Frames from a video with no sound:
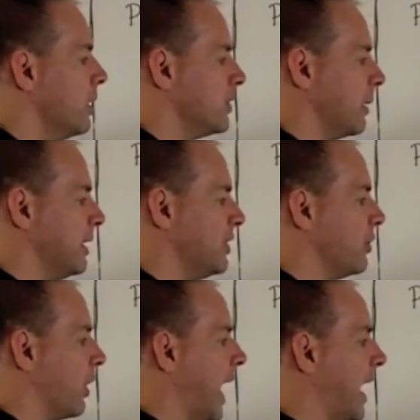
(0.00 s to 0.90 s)
so that means
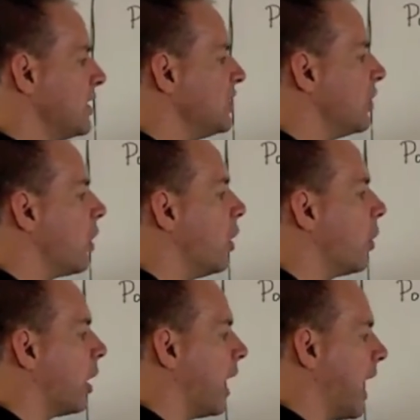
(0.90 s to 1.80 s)
either a is 0
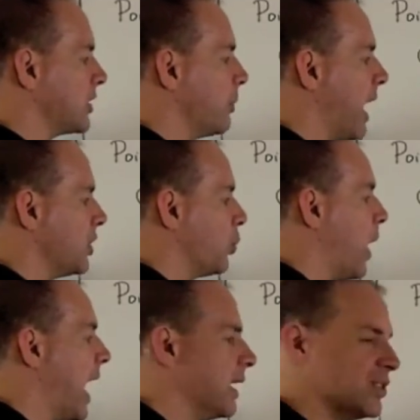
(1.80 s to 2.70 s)
or x minus
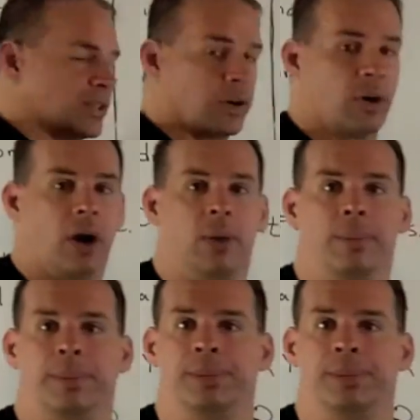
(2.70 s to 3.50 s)
y is 0.